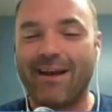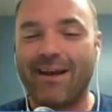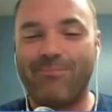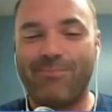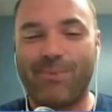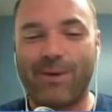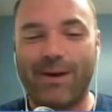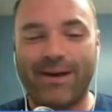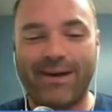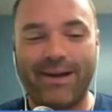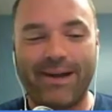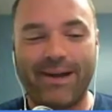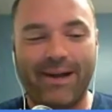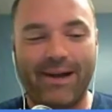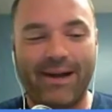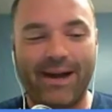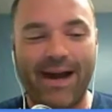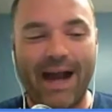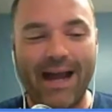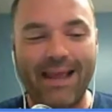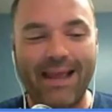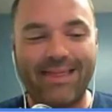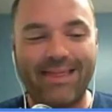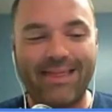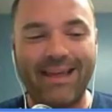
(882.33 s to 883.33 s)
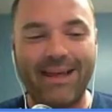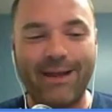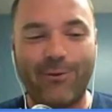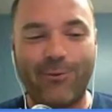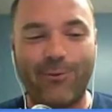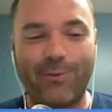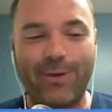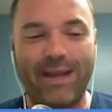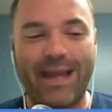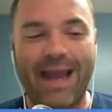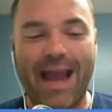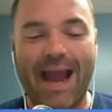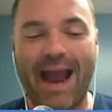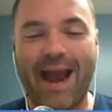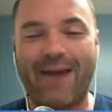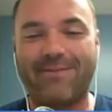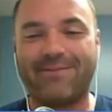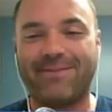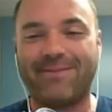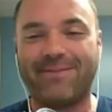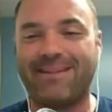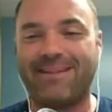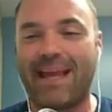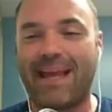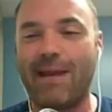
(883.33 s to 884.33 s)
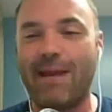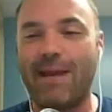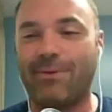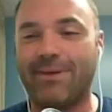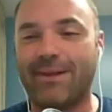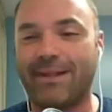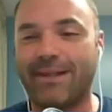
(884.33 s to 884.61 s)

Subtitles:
but I think we have to table